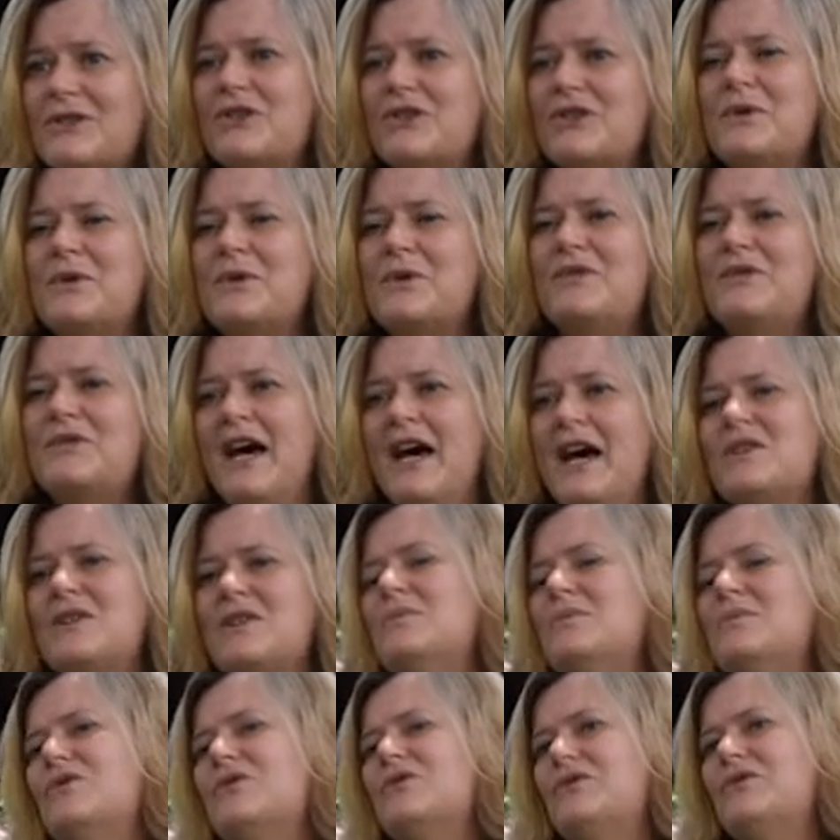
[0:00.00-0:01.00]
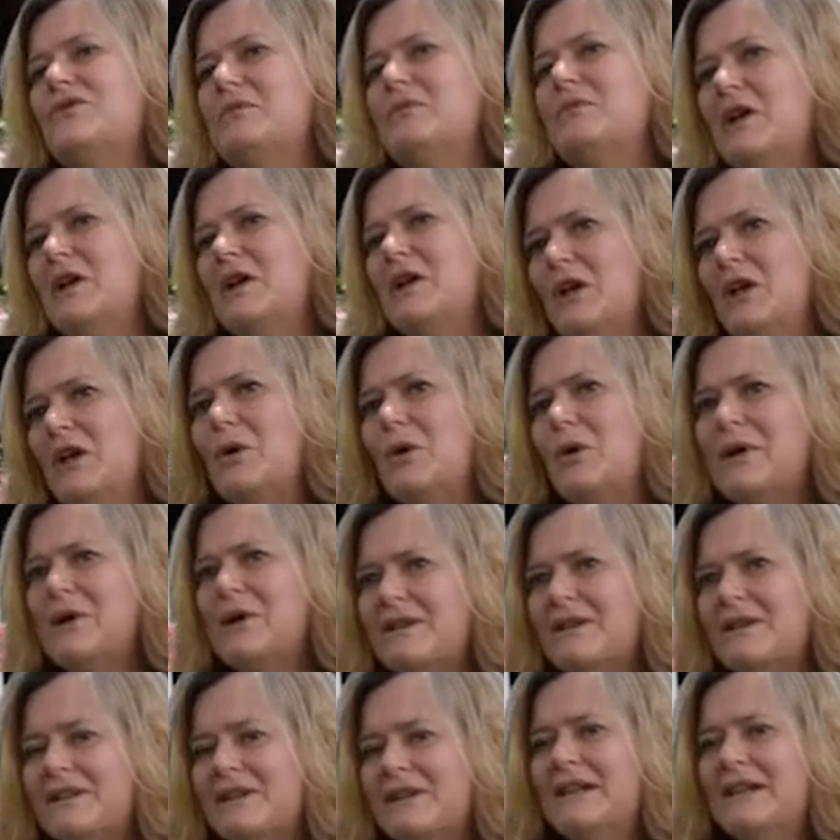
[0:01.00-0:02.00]
so we've had to move a little
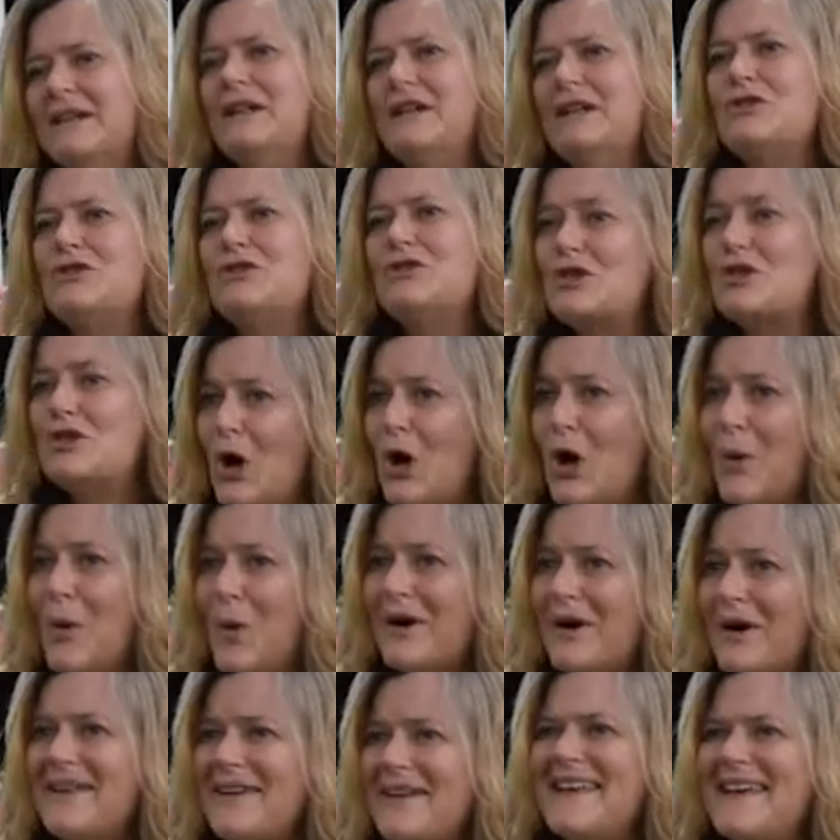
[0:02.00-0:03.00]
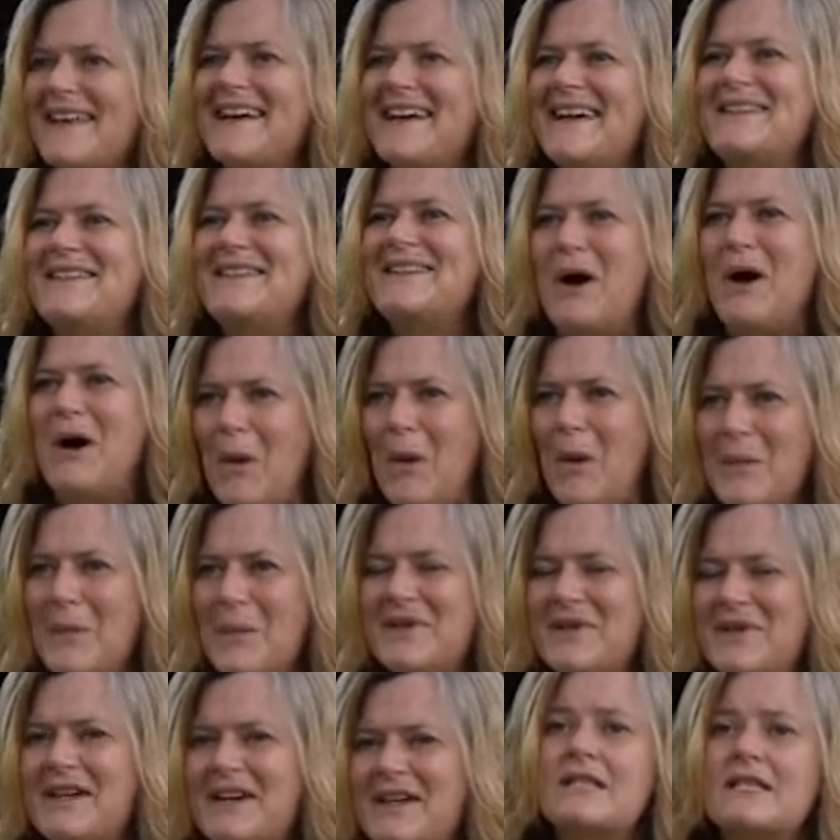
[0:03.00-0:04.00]
bit slower than I'd
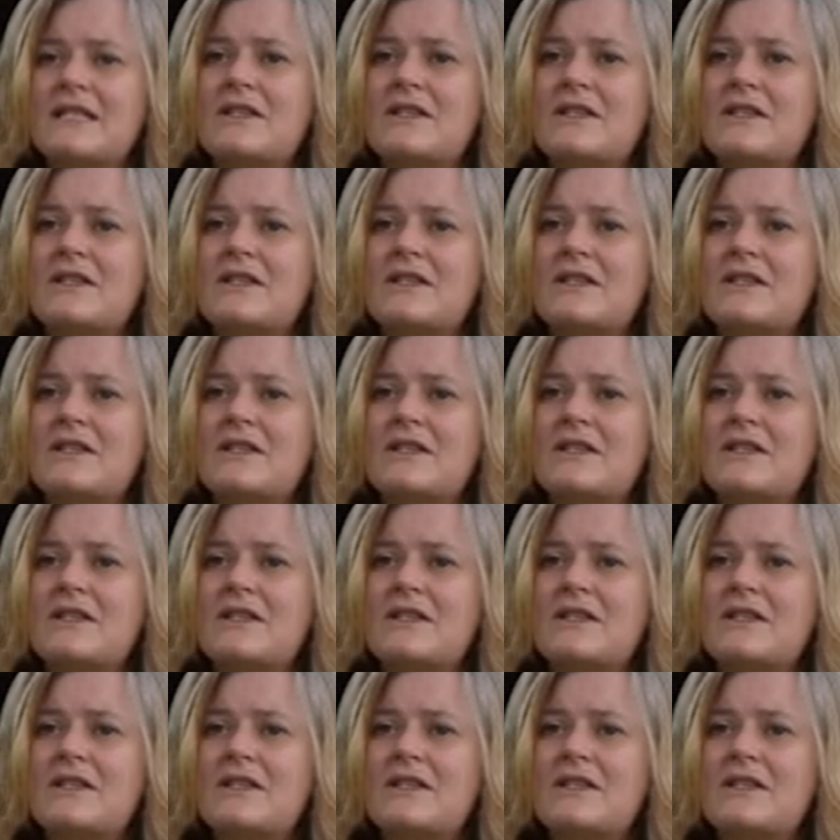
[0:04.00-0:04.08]
hoped.